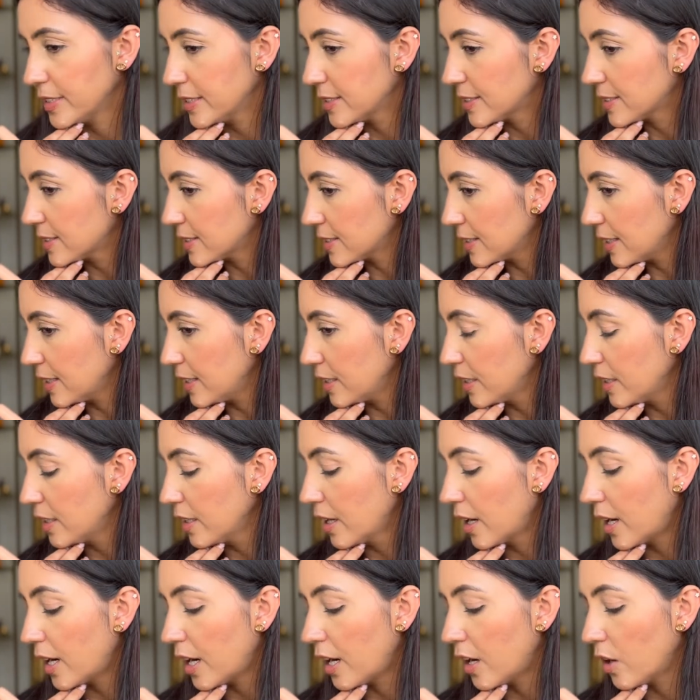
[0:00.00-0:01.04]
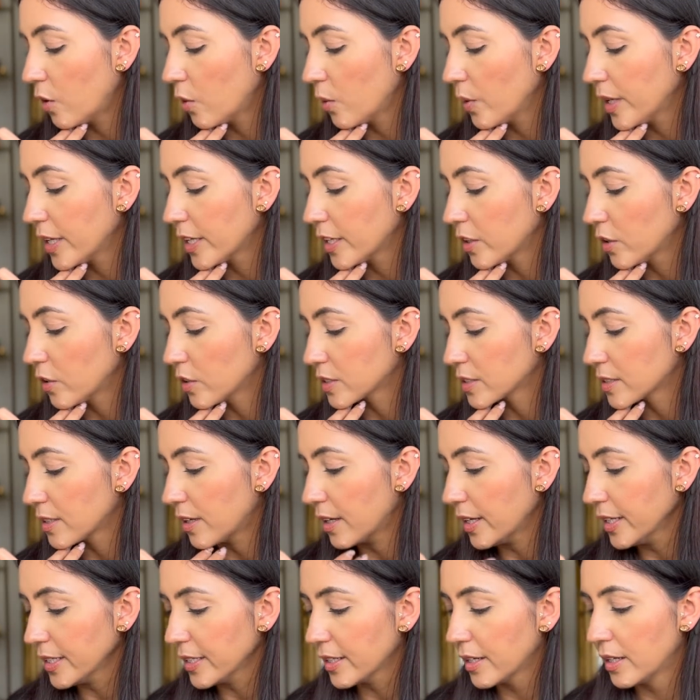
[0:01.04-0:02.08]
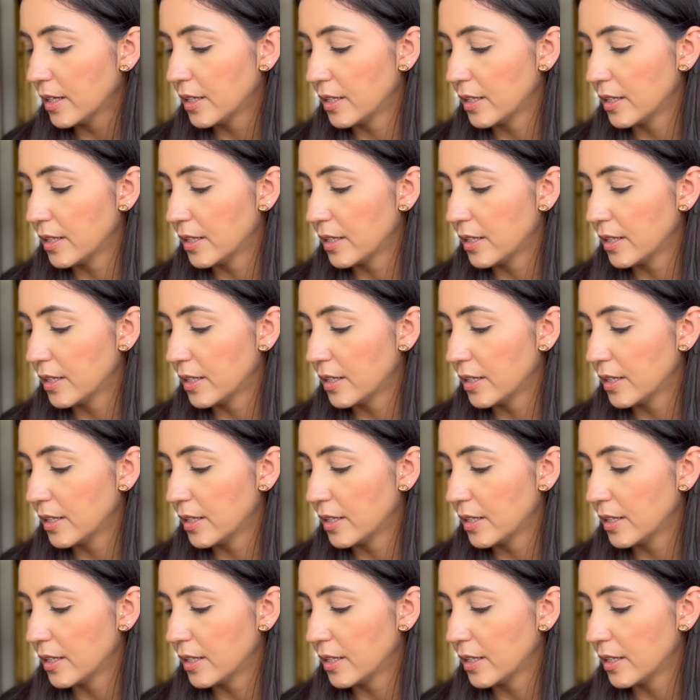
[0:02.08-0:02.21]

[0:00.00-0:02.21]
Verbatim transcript: see how it looks like